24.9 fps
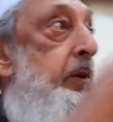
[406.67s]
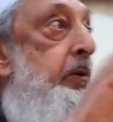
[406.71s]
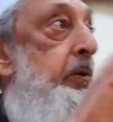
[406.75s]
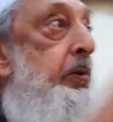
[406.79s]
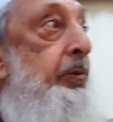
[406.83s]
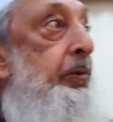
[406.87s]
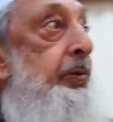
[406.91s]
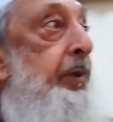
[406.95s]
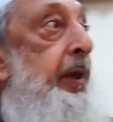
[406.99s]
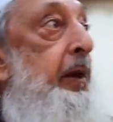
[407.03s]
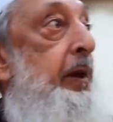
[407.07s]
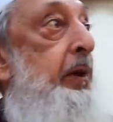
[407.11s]

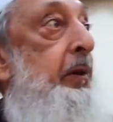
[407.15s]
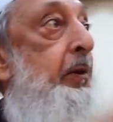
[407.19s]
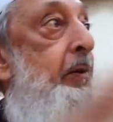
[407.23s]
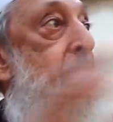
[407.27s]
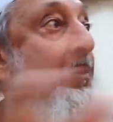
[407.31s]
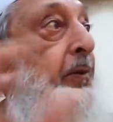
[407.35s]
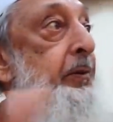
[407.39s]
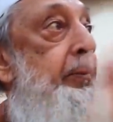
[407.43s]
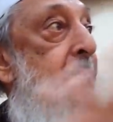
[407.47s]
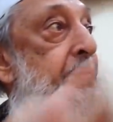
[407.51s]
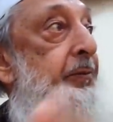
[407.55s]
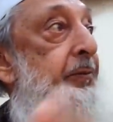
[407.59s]
you then
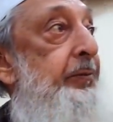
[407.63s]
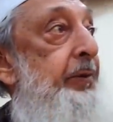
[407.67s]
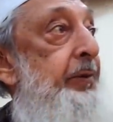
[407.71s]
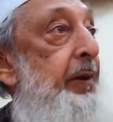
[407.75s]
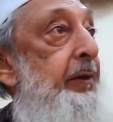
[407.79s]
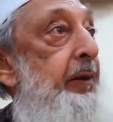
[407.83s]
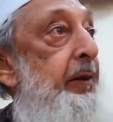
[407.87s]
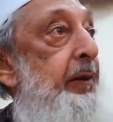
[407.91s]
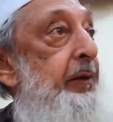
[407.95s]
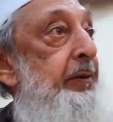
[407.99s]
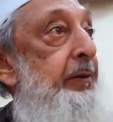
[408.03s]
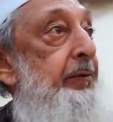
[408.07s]
go to
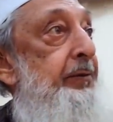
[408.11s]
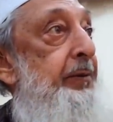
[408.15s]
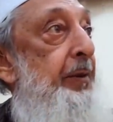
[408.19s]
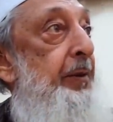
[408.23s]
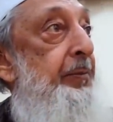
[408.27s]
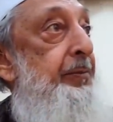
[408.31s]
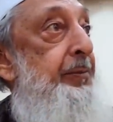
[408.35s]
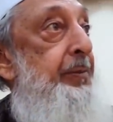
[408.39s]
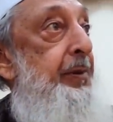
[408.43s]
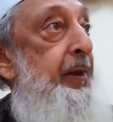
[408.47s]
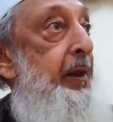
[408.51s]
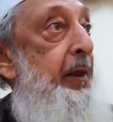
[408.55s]
study the
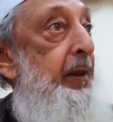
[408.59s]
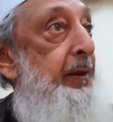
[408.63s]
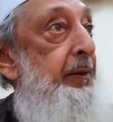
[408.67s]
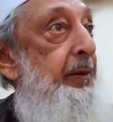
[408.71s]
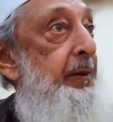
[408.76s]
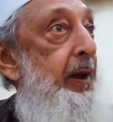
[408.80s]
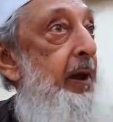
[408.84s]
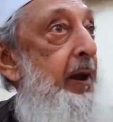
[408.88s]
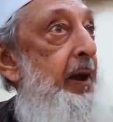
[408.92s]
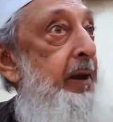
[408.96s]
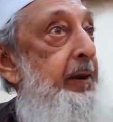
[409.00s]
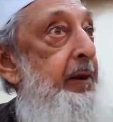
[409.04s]
subject in
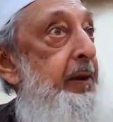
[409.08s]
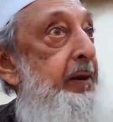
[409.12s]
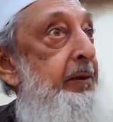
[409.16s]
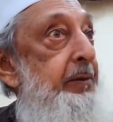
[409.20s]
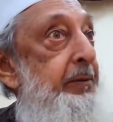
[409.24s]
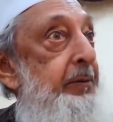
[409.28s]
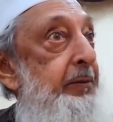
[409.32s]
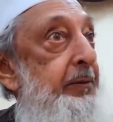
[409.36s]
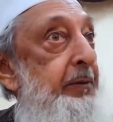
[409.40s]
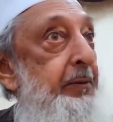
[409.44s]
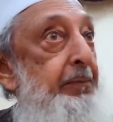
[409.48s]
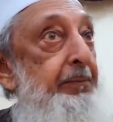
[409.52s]
the
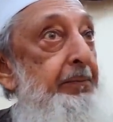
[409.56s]
Hadith.